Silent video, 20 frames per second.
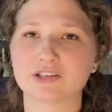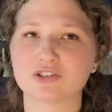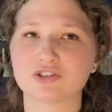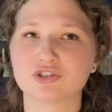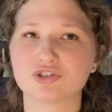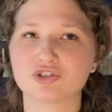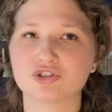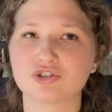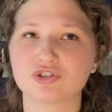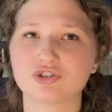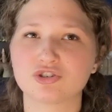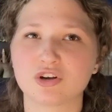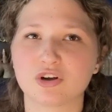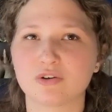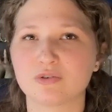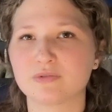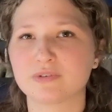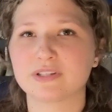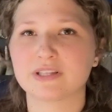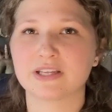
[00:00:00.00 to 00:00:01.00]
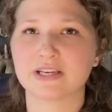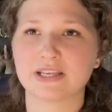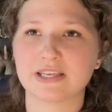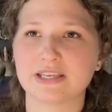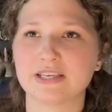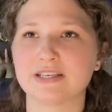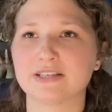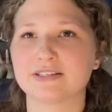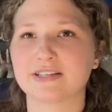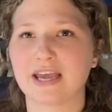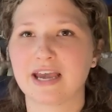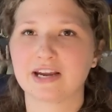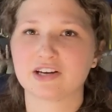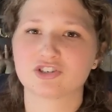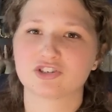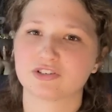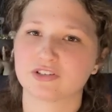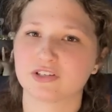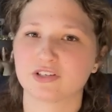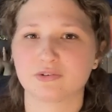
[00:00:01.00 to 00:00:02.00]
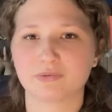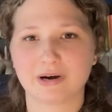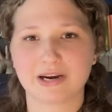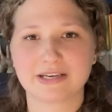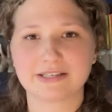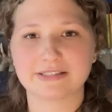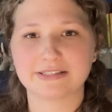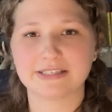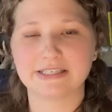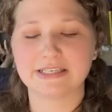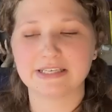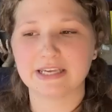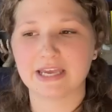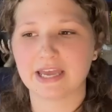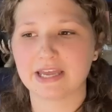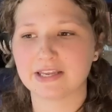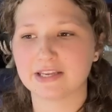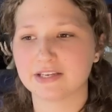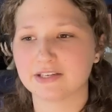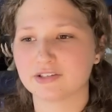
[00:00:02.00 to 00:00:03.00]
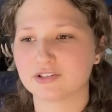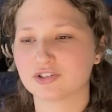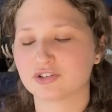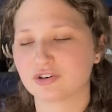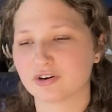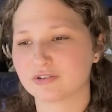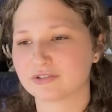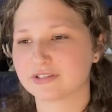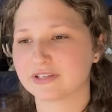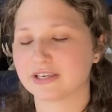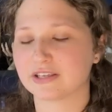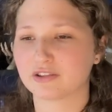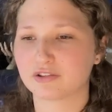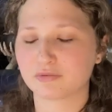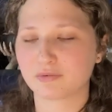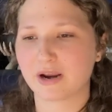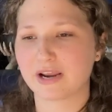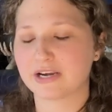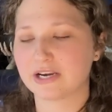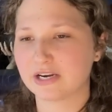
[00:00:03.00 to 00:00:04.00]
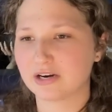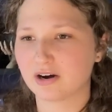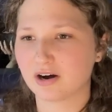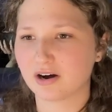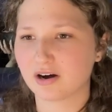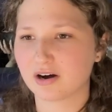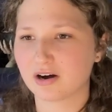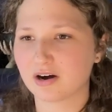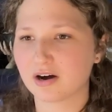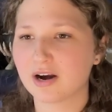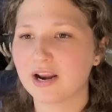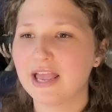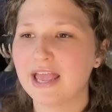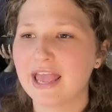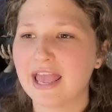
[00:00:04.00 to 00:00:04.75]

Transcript: shows that he's actually crazy and starts like threatening her